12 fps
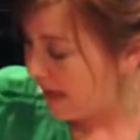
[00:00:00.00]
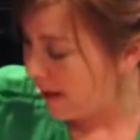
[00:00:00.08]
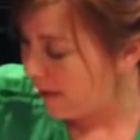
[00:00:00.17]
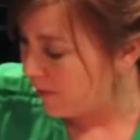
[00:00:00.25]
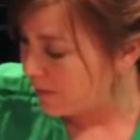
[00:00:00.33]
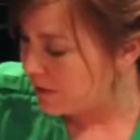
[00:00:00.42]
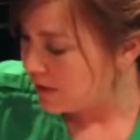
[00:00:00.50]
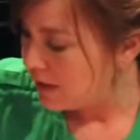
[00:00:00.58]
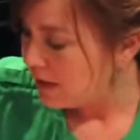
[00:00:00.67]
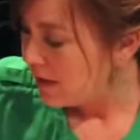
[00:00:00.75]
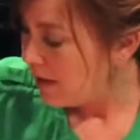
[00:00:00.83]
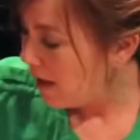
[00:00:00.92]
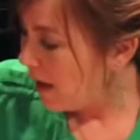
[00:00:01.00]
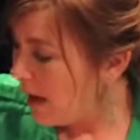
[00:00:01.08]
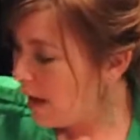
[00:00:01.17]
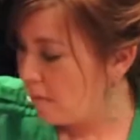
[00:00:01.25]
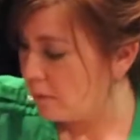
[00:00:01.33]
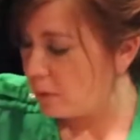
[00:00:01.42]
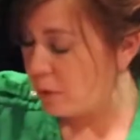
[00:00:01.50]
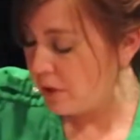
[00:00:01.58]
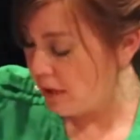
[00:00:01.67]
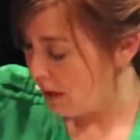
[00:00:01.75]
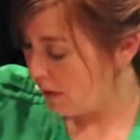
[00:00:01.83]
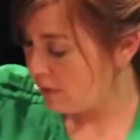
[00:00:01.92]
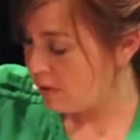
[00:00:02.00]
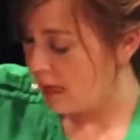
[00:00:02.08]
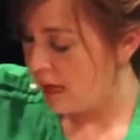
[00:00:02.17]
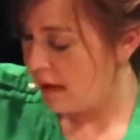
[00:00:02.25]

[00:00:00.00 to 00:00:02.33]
out. Lord knows